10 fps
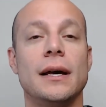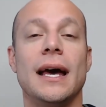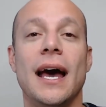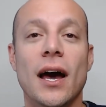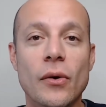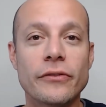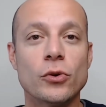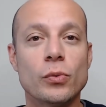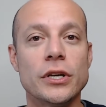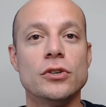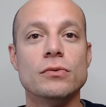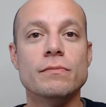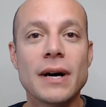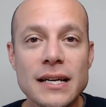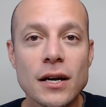However, what you
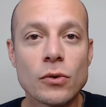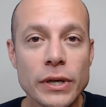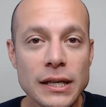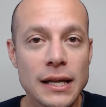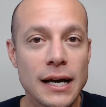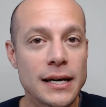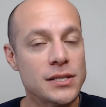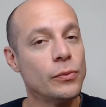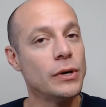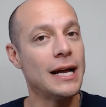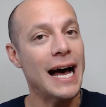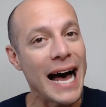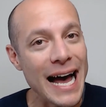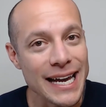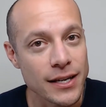might not realize, and what
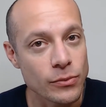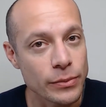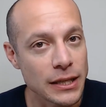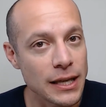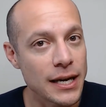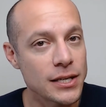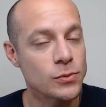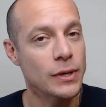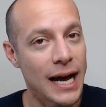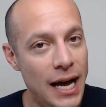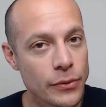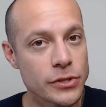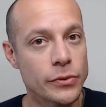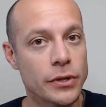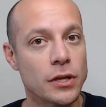I didn't realize when I was
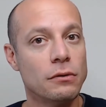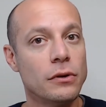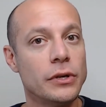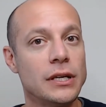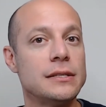going through it, is